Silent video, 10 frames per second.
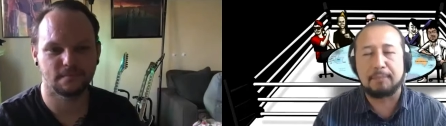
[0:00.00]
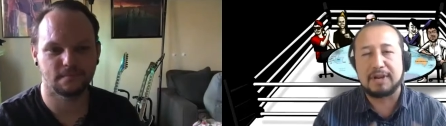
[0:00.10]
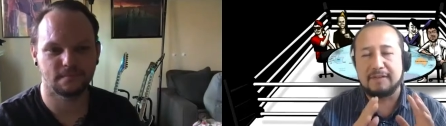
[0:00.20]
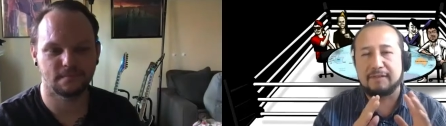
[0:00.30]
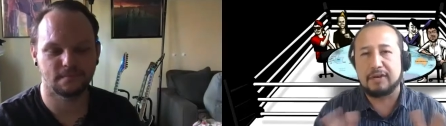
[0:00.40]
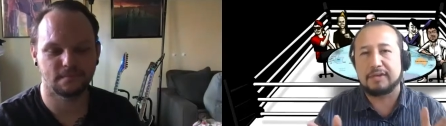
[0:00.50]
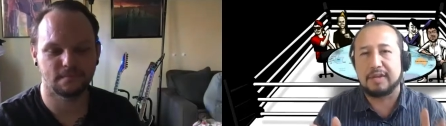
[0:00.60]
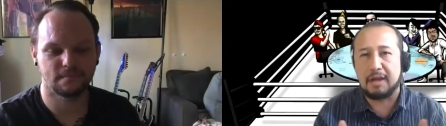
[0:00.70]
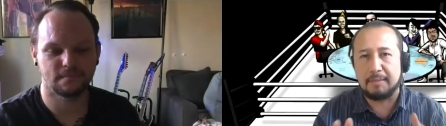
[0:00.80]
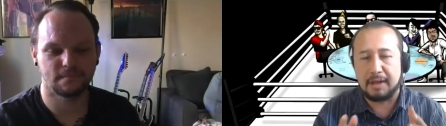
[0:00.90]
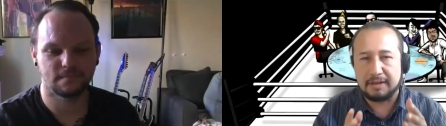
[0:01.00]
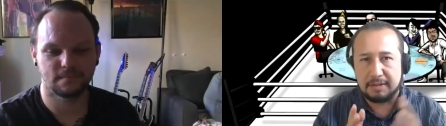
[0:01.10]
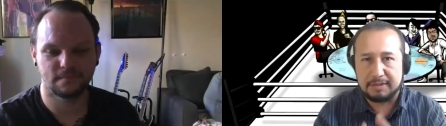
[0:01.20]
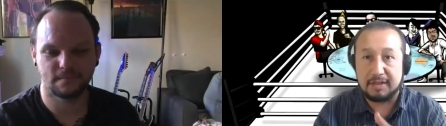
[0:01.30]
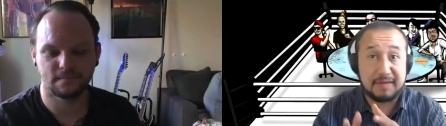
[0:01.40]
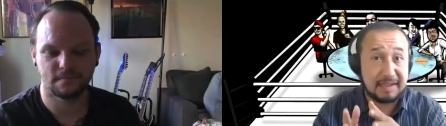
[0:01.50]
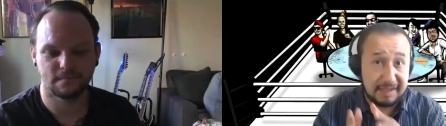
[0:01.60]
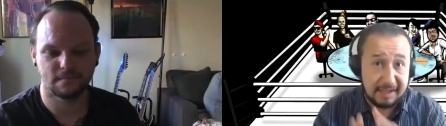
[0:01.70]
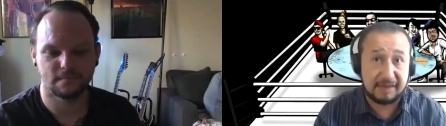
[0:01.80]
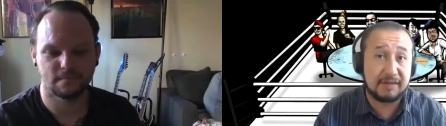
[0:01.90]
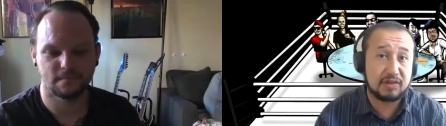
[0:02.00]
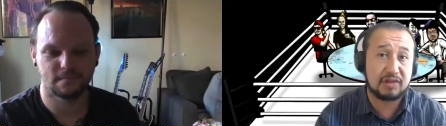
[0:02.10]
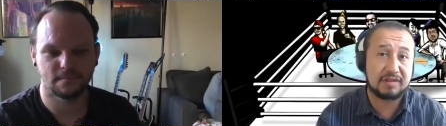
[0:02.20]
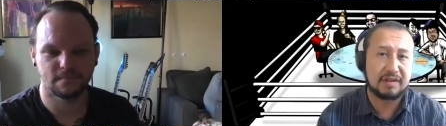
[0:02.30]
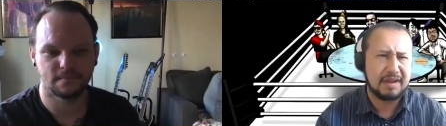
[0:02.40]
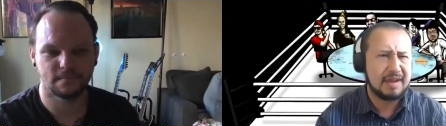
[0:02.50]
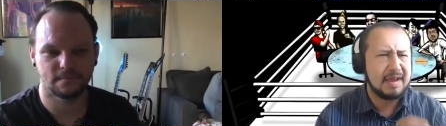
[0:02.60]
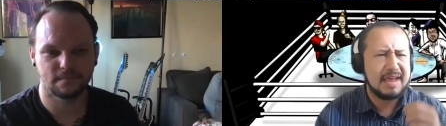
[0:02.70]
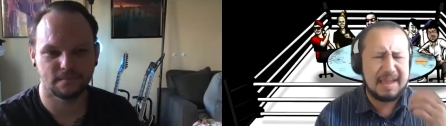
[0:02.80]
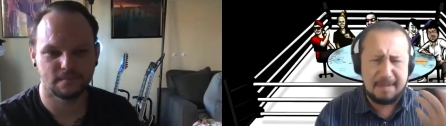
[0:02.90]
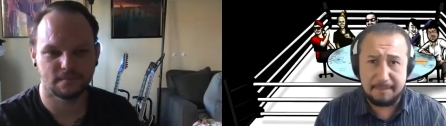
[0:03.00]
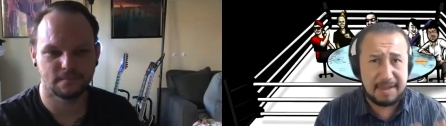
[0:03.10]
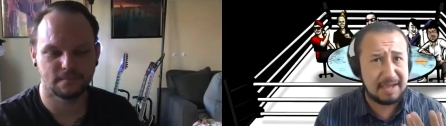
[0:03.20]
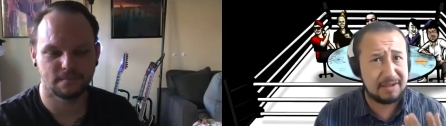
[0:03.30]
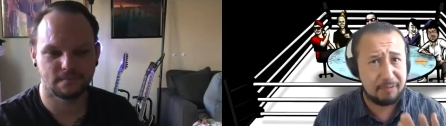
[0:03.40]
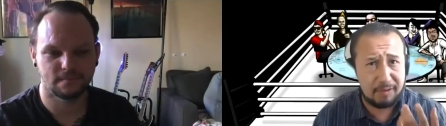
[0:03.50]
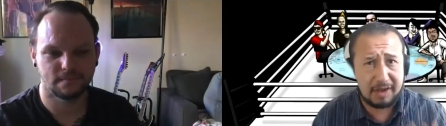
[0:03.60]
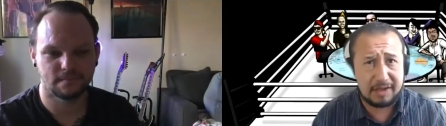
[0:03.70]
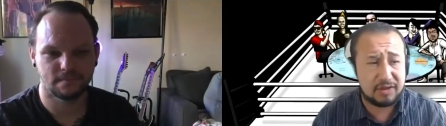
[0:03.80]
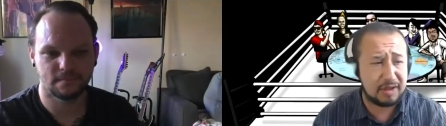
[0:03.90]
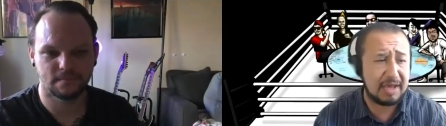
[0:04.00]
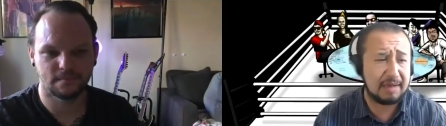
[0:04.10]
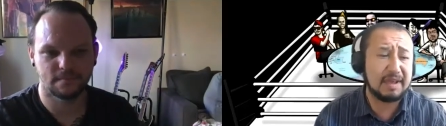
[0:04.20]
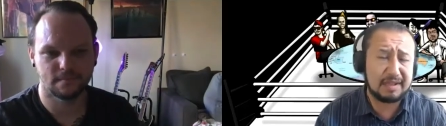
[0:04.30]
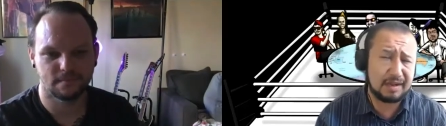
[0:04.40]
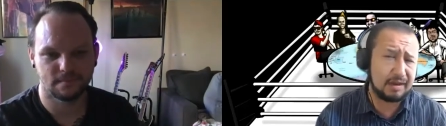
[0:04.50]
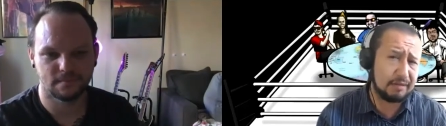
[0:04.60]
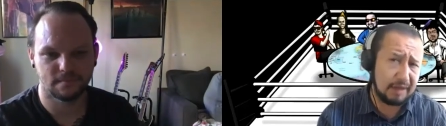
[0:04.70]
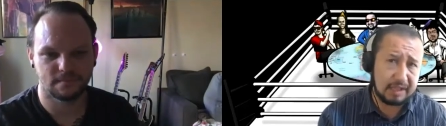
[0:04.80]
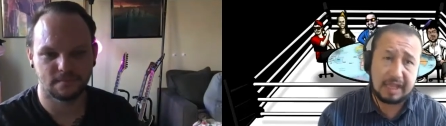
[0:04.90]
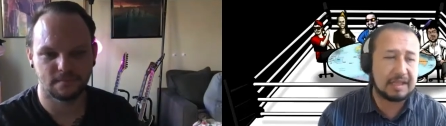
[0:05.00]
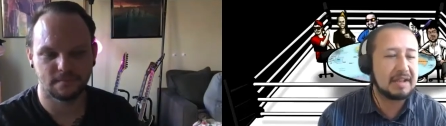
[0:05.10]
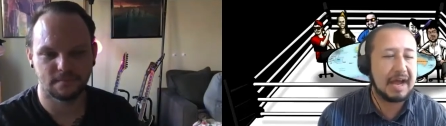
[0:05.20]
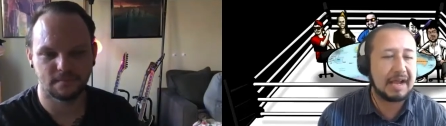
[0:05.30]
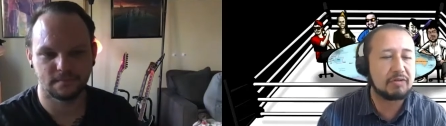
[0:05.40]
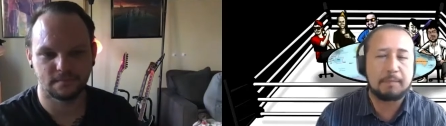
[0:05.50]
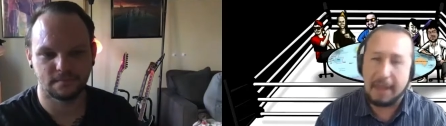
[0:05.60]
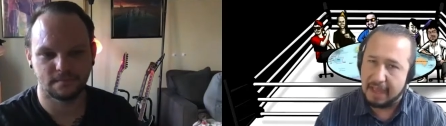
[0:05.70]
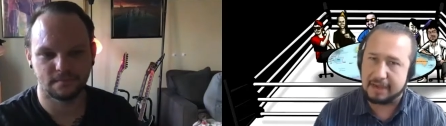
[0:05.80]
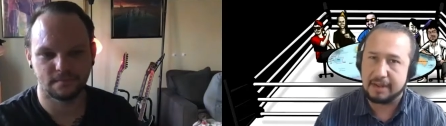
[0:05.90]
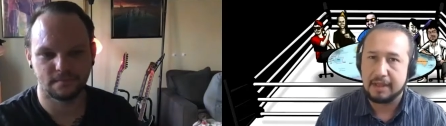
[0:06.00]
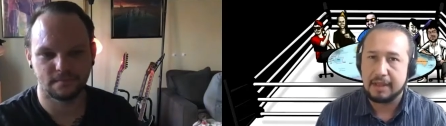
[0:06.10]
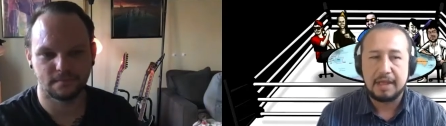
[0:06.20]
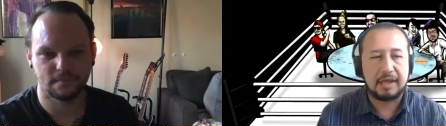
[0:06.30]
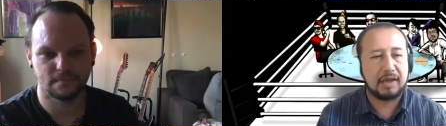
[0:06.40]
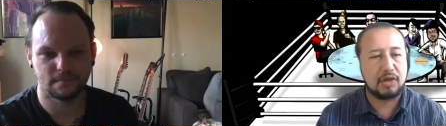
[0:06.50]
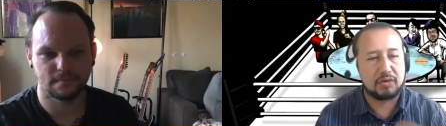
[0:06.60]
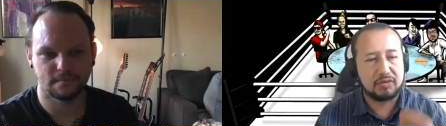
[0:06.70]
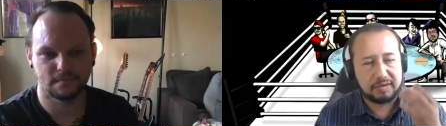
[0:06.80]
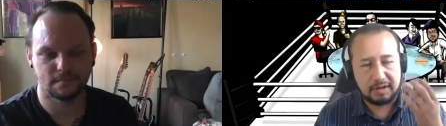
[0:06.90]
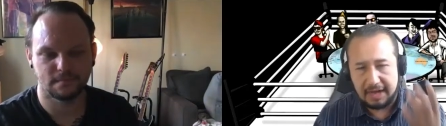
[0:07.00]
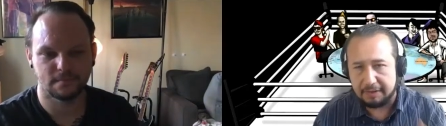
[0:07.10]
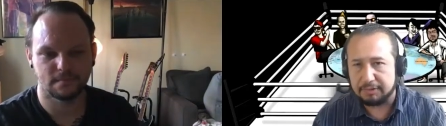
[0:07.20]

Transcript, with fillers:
Speaker 1: when I first saw him on WWE television. Him being the Raw GM, he did not do bad. He introduced a lot